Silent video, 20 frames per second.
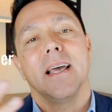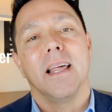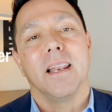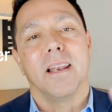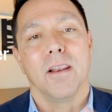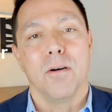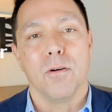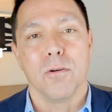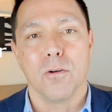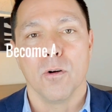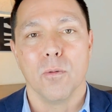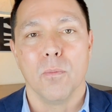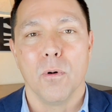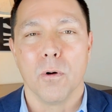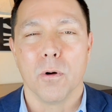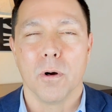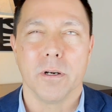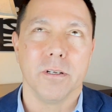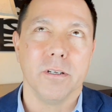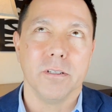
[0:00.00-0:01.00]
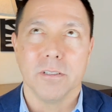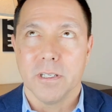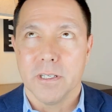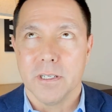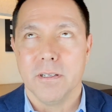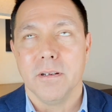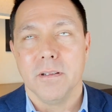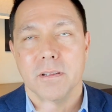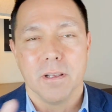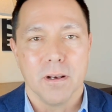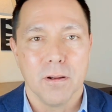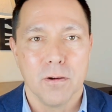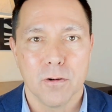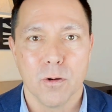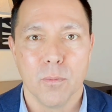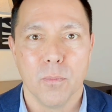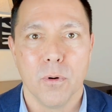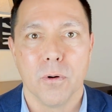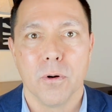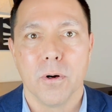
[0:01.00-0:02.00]
a local board. Usually you do the
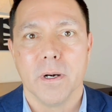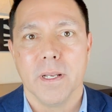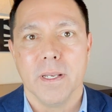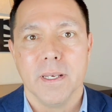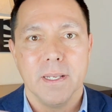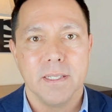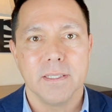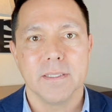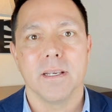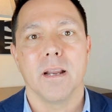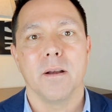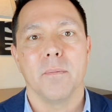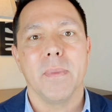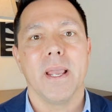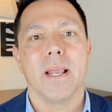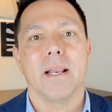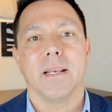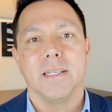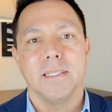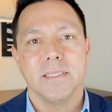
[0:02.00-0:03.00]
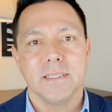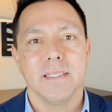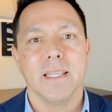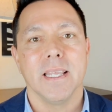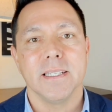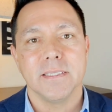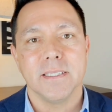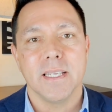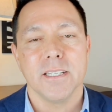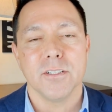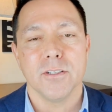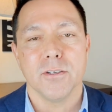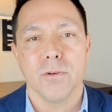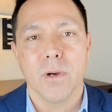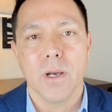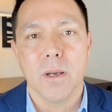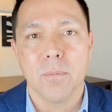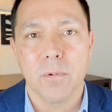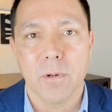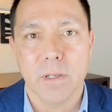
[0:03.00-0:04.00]
local board and it's automatically, they set you
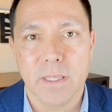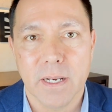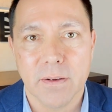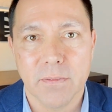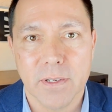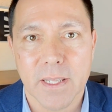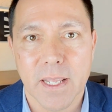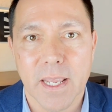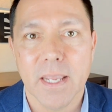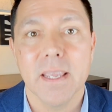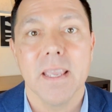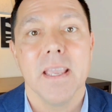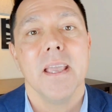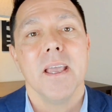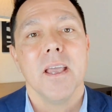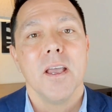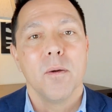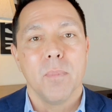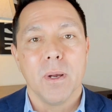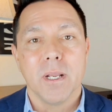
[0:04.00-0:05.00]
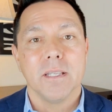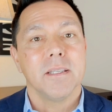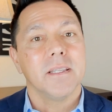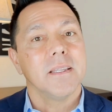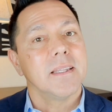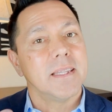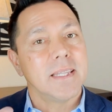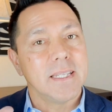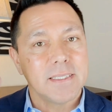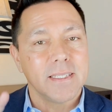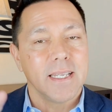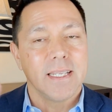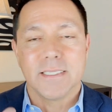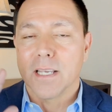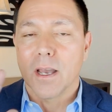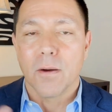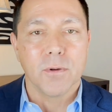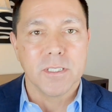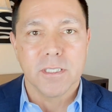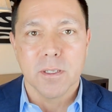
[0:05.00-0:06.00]
up with everything. But it's
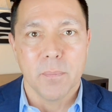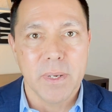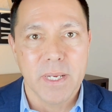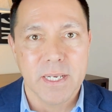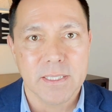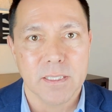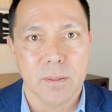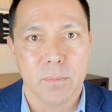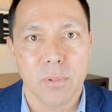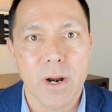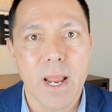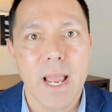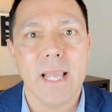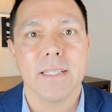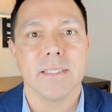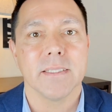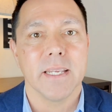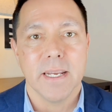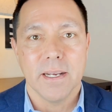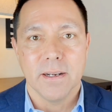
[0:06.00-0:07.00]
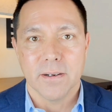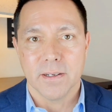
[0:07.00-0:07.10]
always a big surprise here